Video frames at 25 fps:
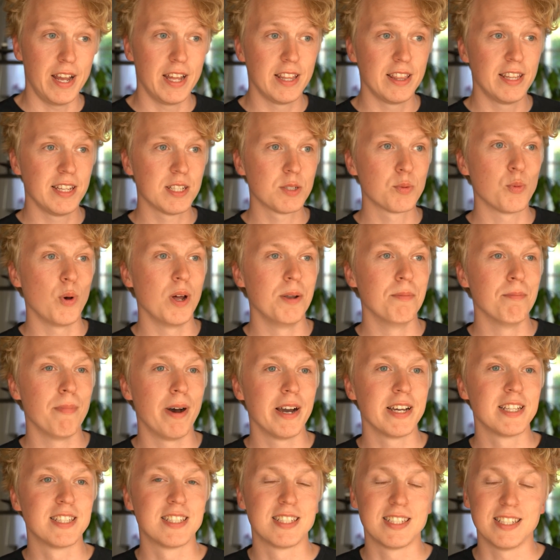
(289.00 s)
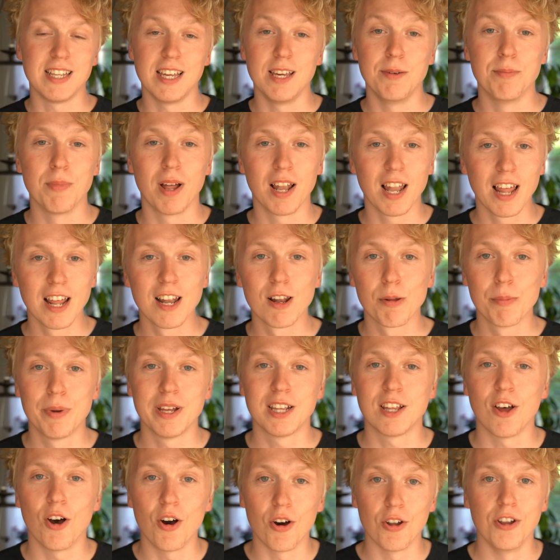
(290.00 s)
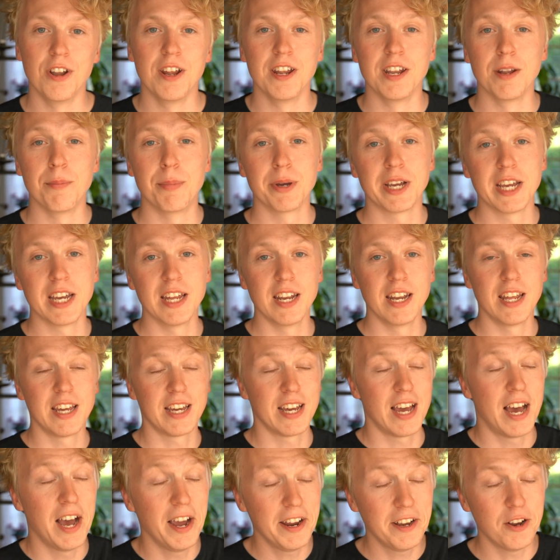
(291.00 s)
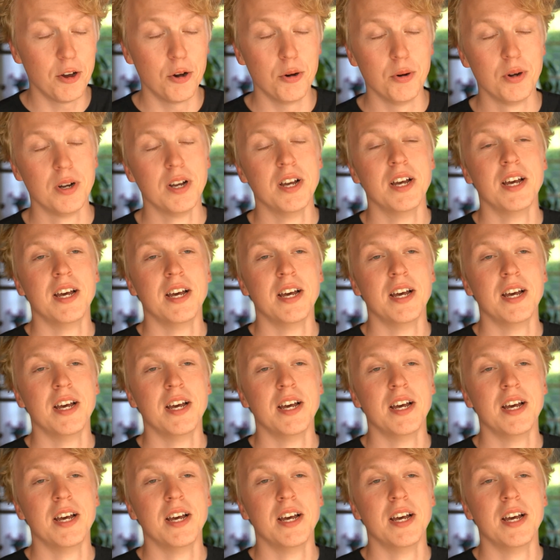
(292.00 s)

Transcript: And this one might seem a little bit odd in the beginning, I know,